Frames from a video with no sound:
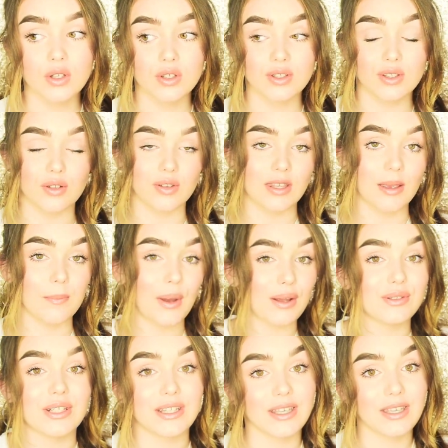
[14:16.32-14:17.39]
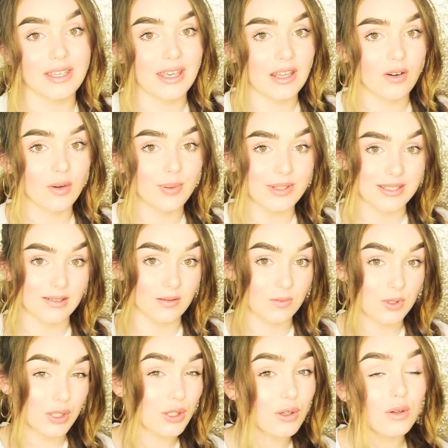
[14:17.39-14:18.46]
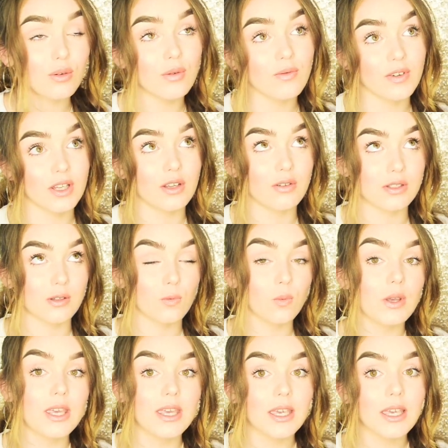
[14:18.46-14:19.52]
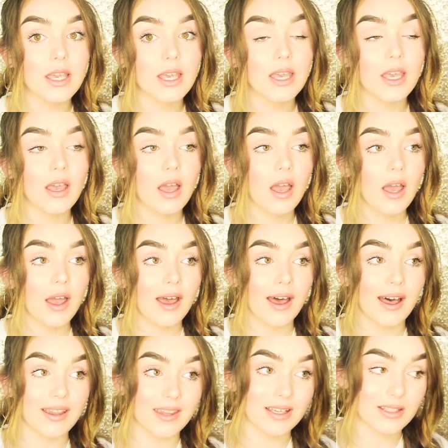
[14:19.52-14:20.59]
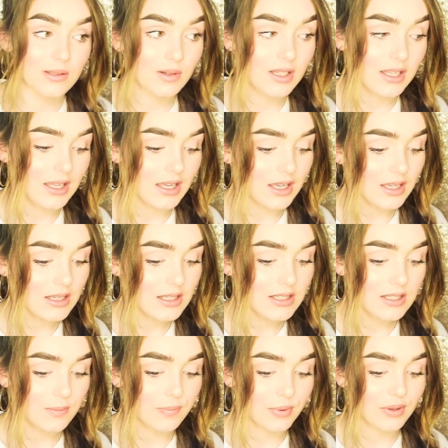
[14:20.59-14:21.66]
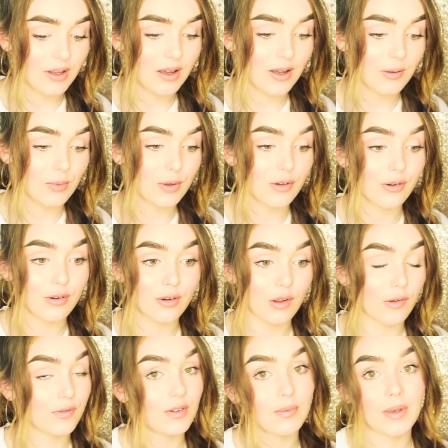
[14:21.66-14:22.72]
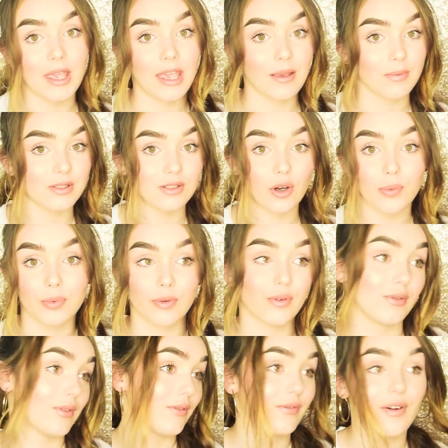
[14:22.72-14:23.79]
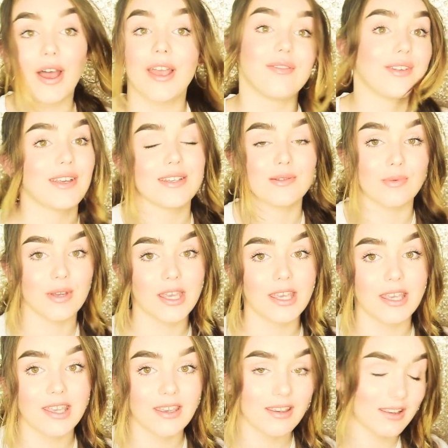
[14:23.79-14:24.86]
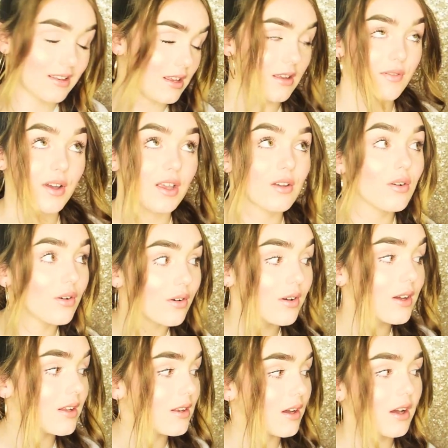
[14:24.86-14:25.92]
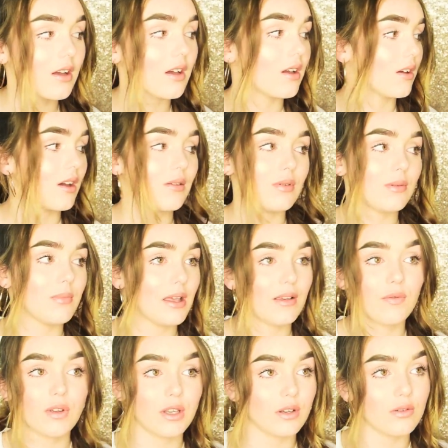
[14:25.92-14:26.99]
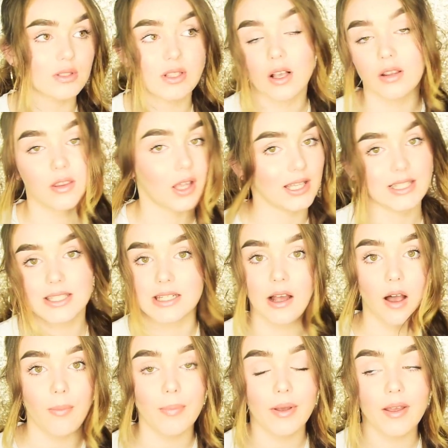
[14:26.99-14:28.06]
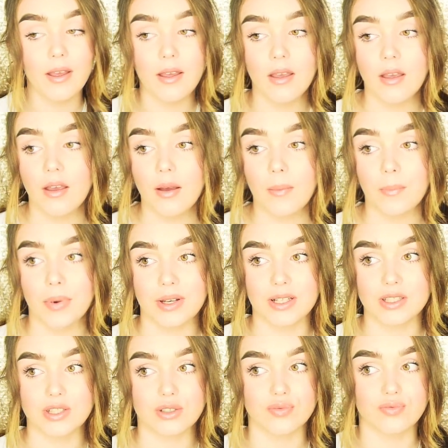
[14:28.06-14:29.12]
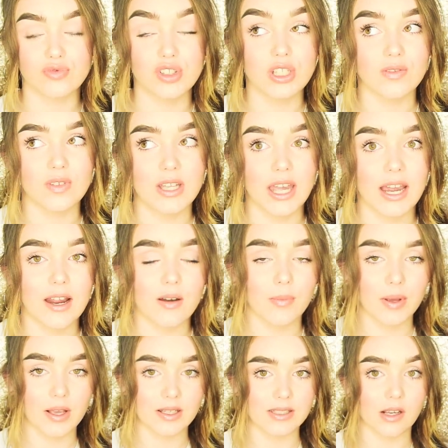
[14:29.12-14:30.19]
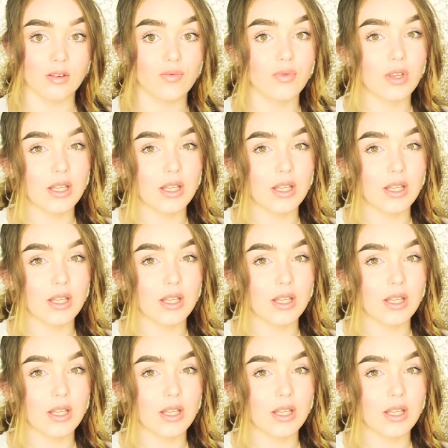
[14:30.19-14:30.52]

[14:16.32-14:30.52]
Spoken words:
So the amount I can get up is 2 videos a week. And that's really it. But I would love to be able to upload 5 days a week. If I could, I would make videos non-stop. But it's just really, really hard, because I